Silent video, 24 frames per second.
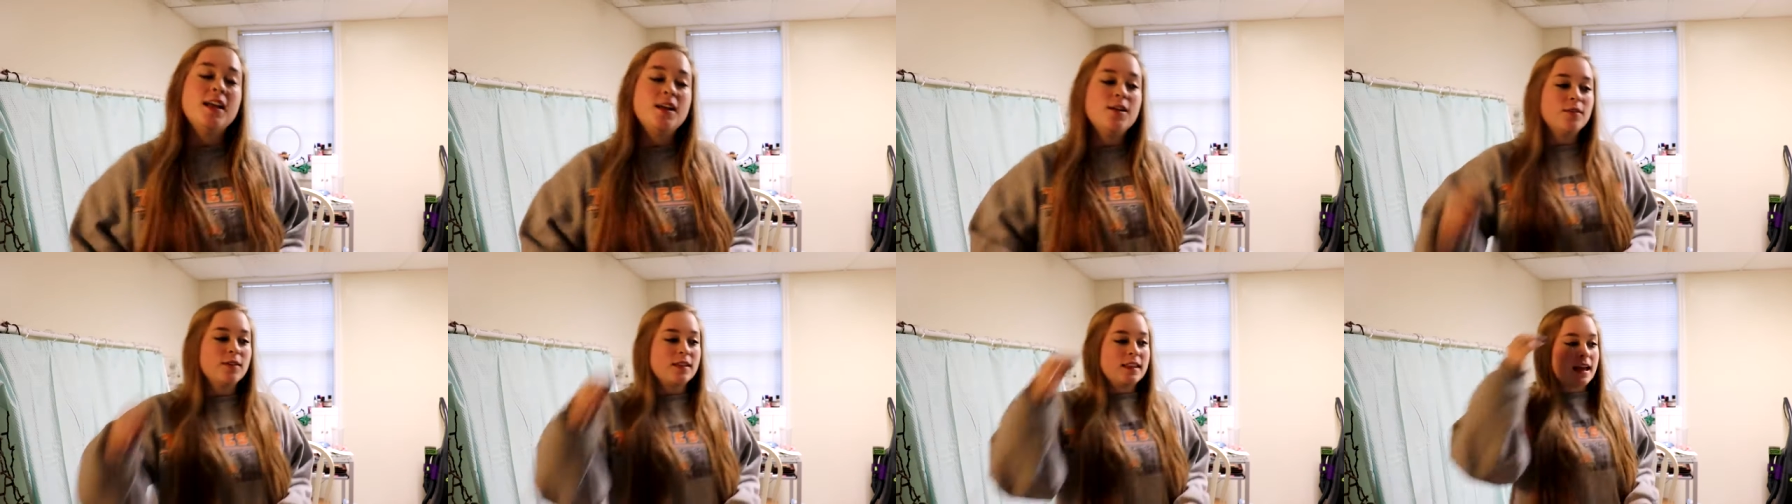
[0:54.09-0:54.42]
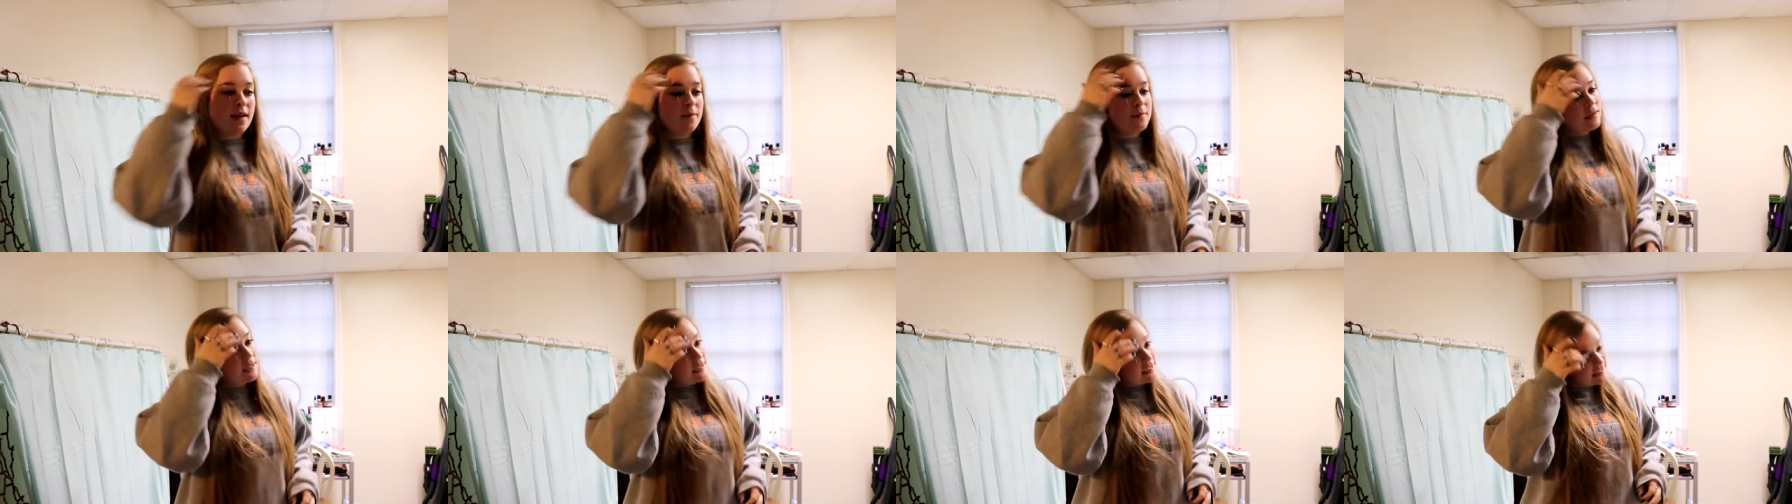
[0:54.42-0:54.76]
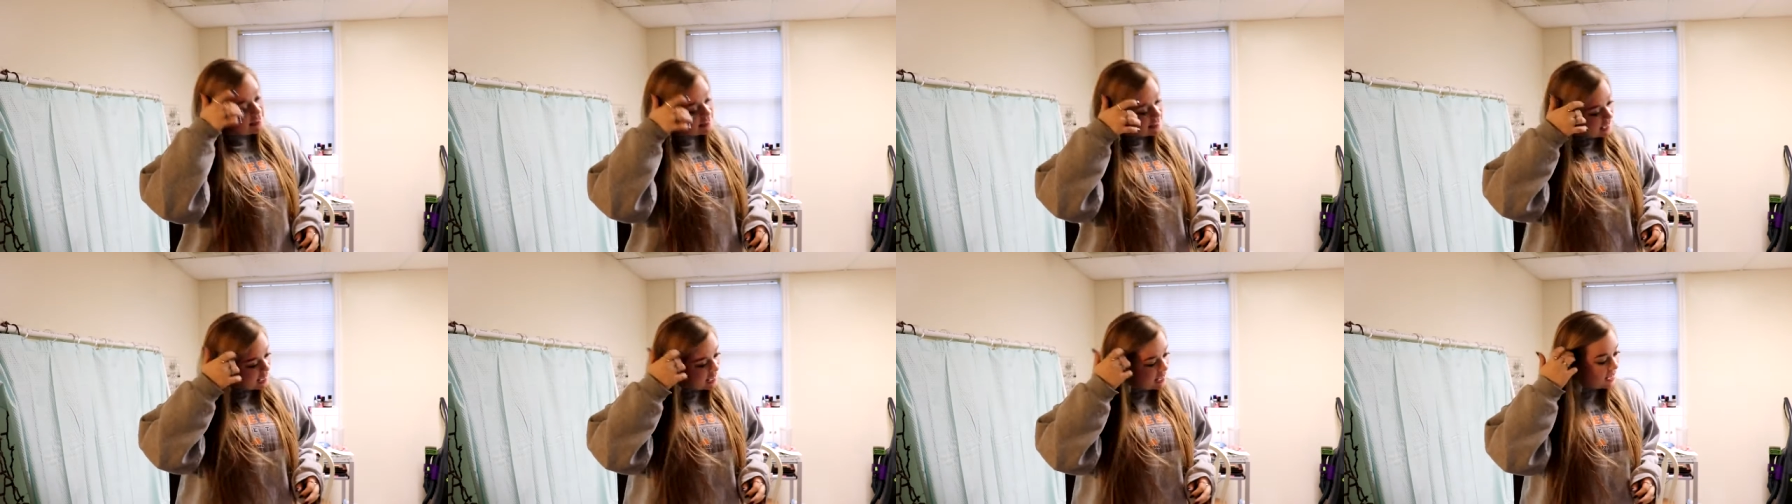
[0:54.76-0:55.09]
with that being
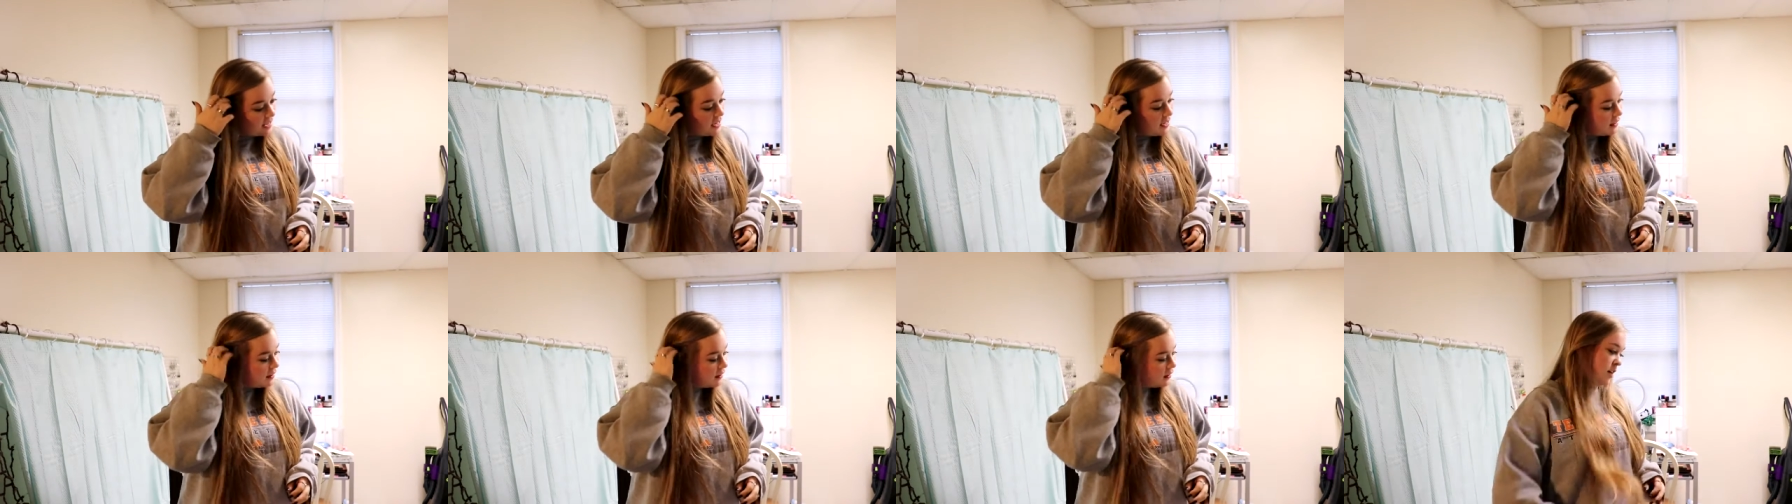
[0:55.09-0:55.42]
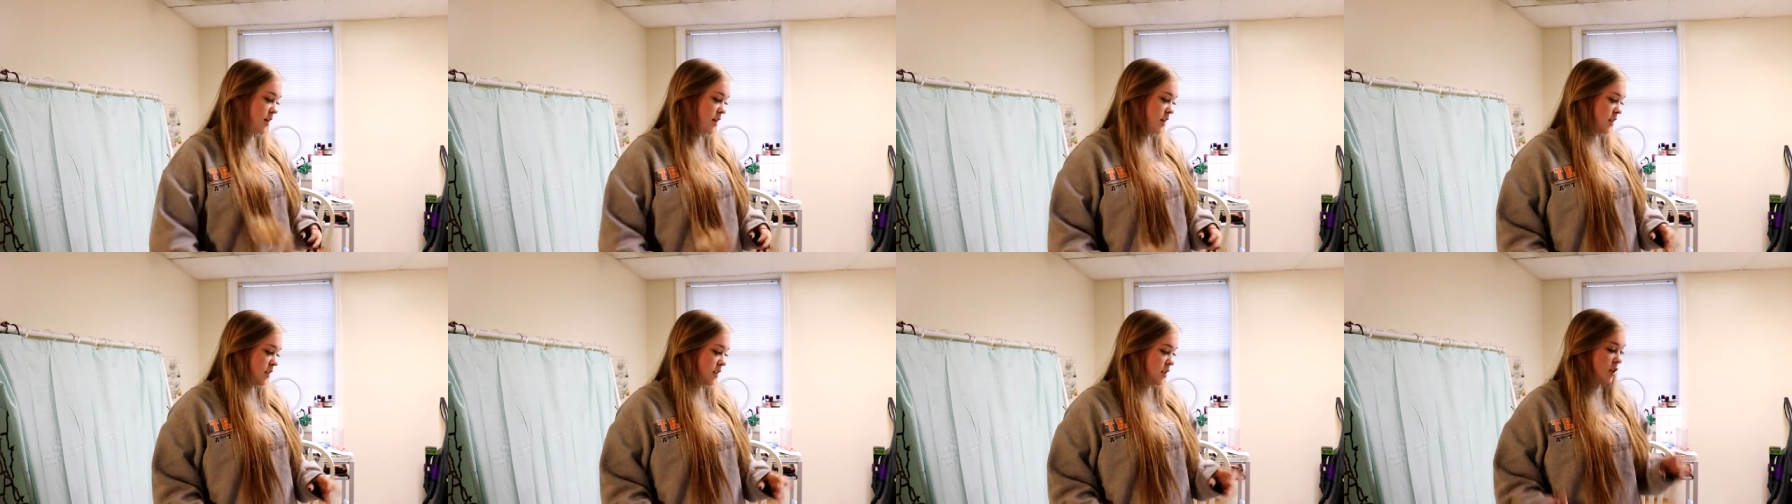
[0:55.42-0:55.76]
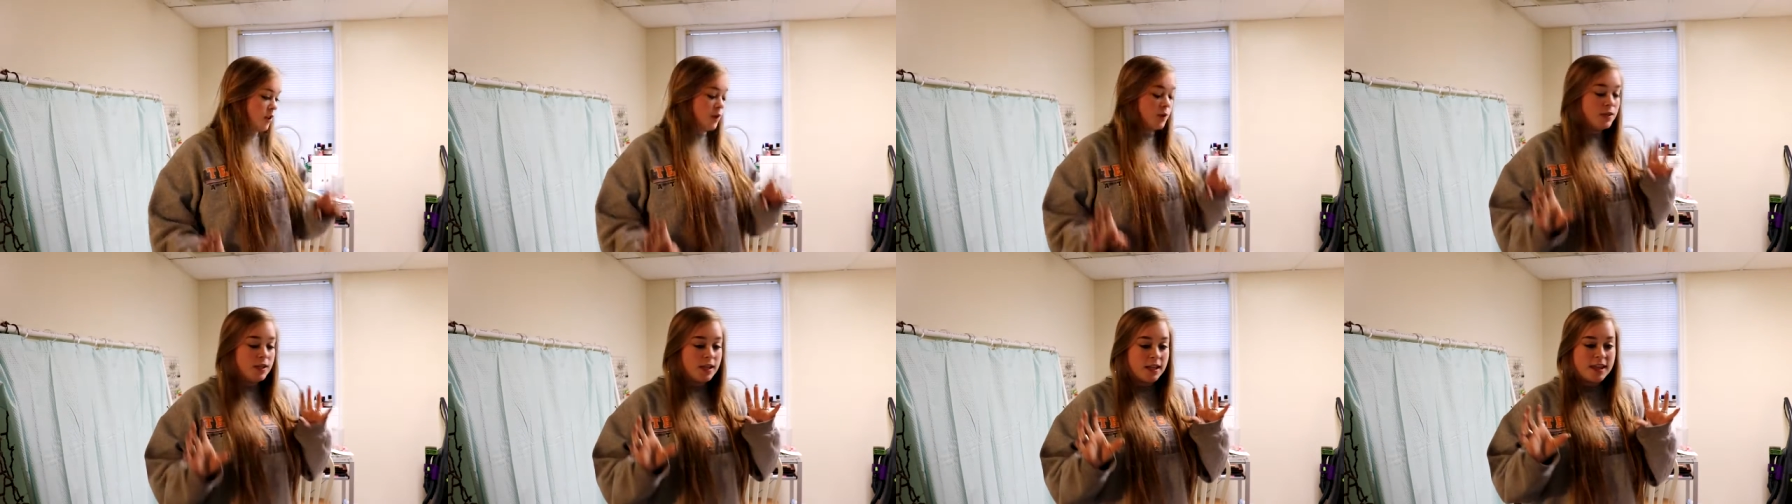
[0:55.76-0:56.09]
said,
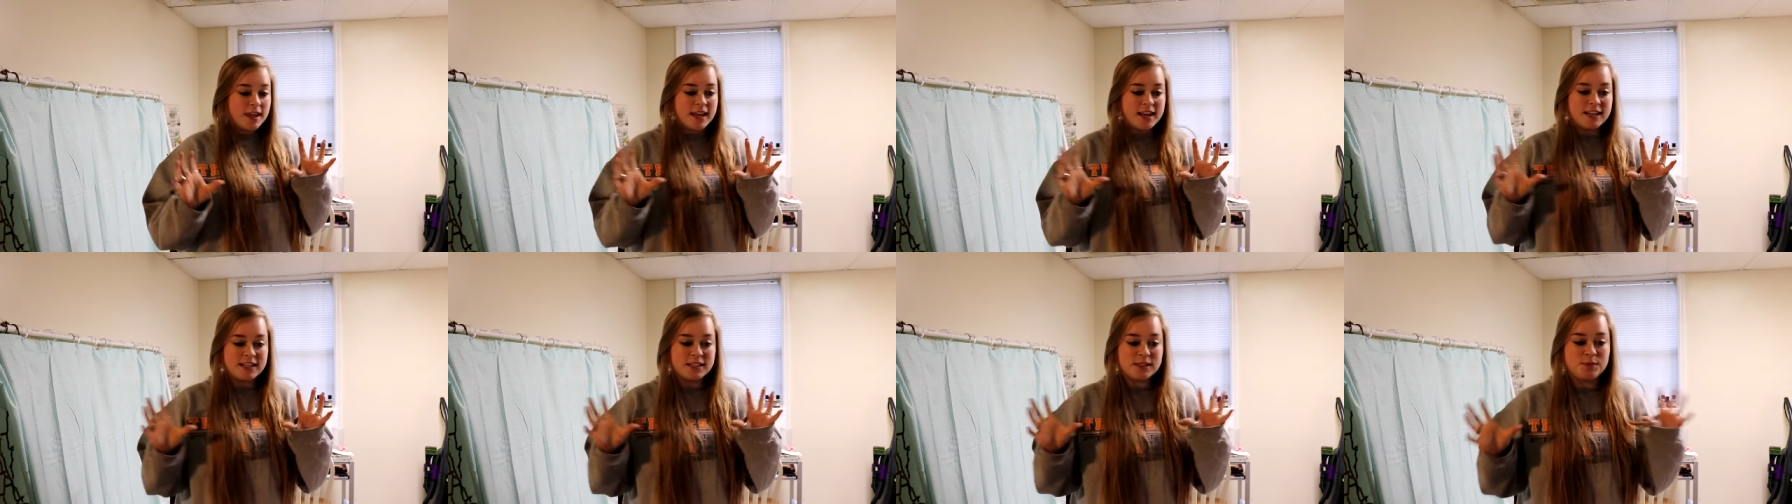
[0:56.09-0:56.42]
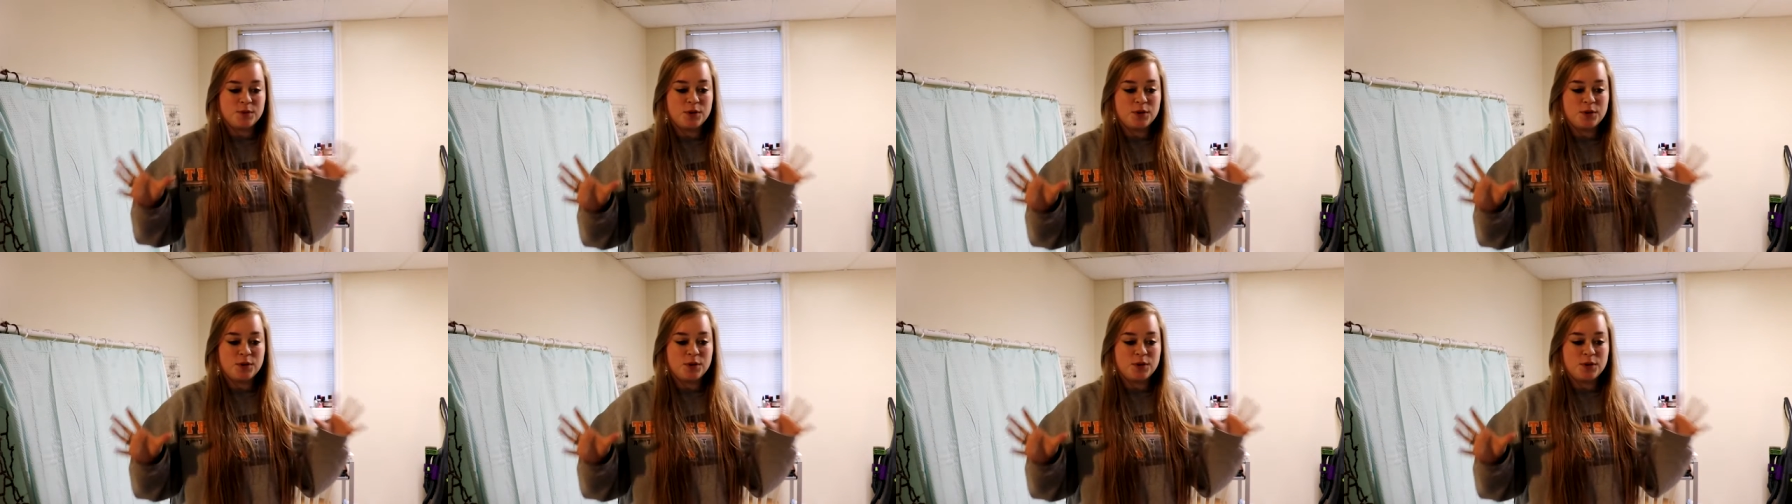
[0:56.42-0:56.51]
due to things